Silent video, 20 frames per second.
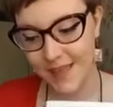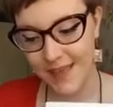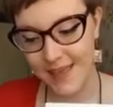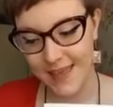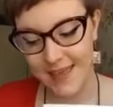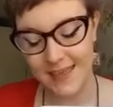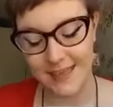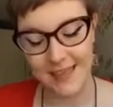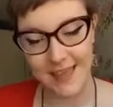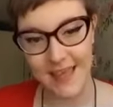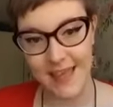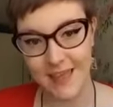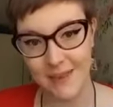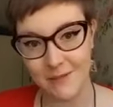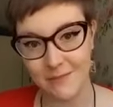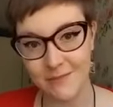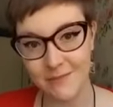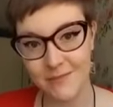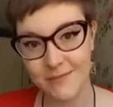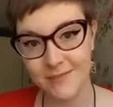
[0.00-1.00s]
he and
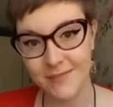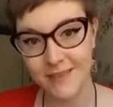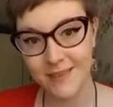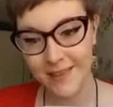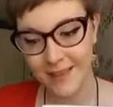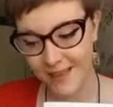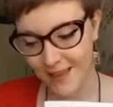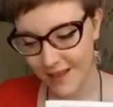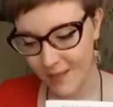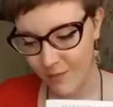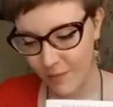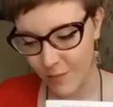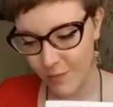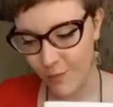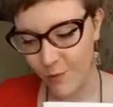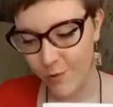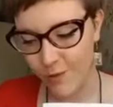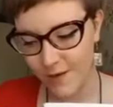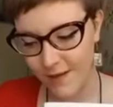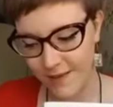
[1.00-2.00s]
him, but
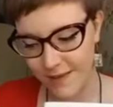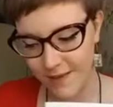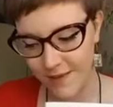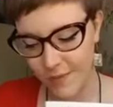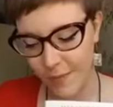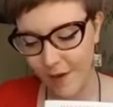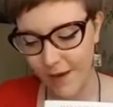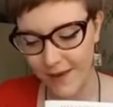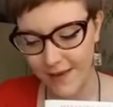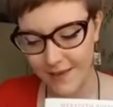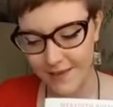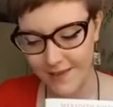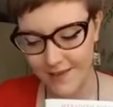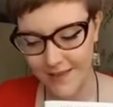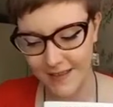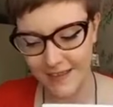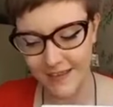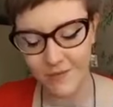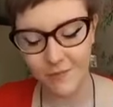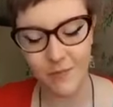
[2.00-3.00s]
Morgan aspires
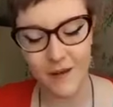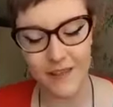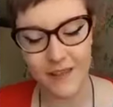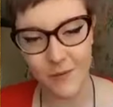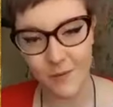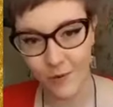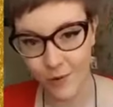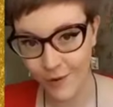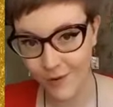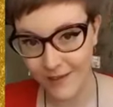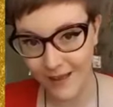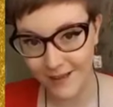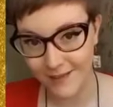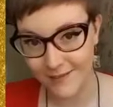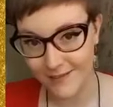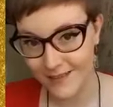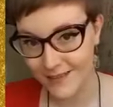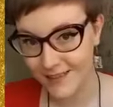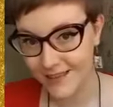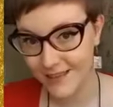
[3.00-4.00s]
to live by the
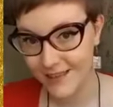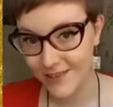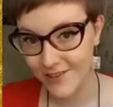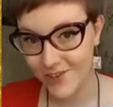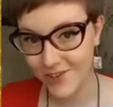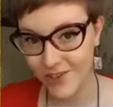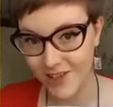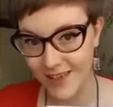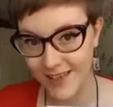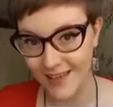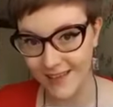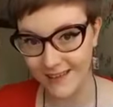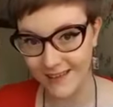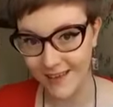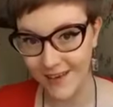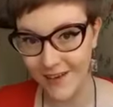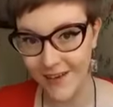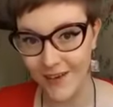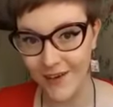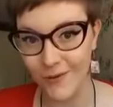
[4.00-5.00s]
pronouns she and
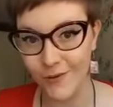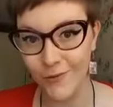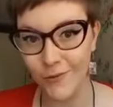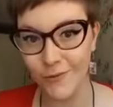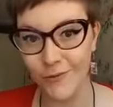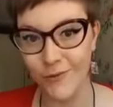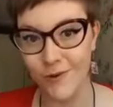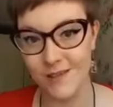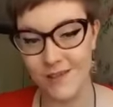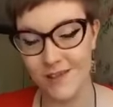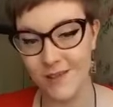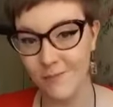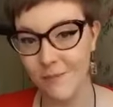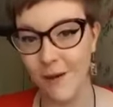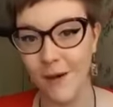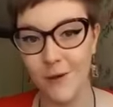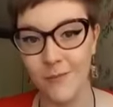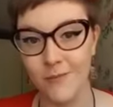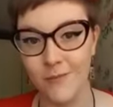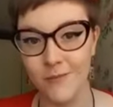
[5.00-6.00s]
her, which is
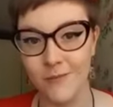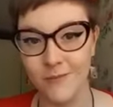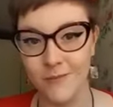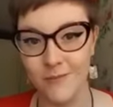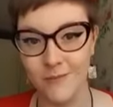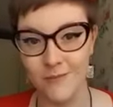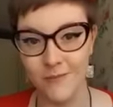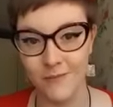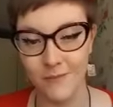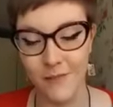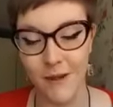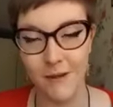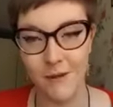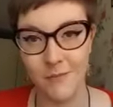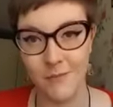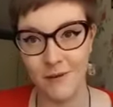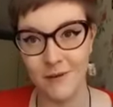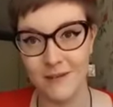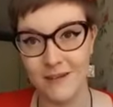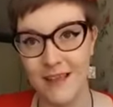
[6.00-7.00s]

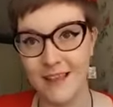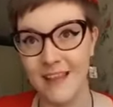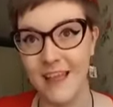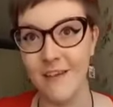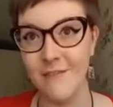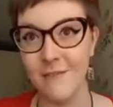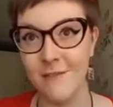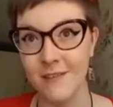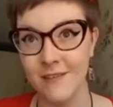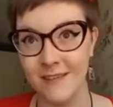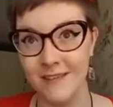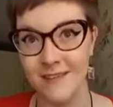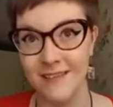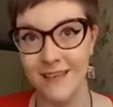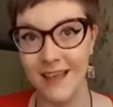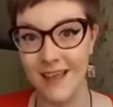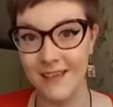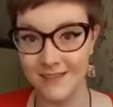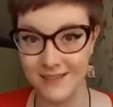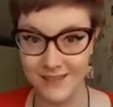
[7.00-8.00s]
paramount and evident
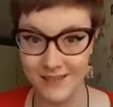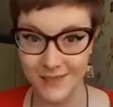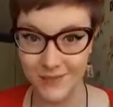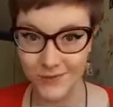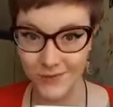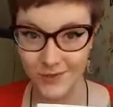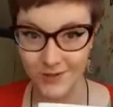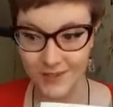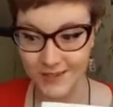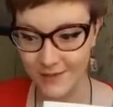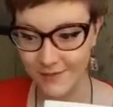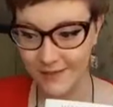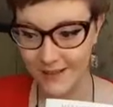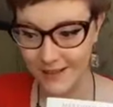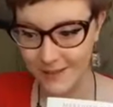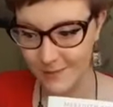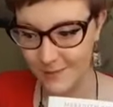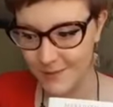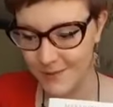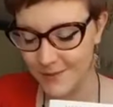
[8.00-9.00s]
as the story
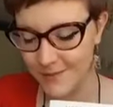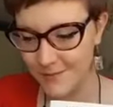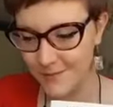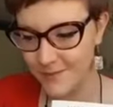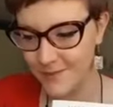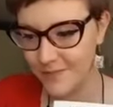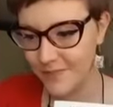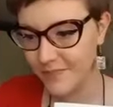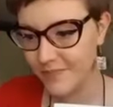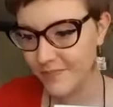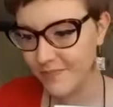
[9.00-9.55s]
develops.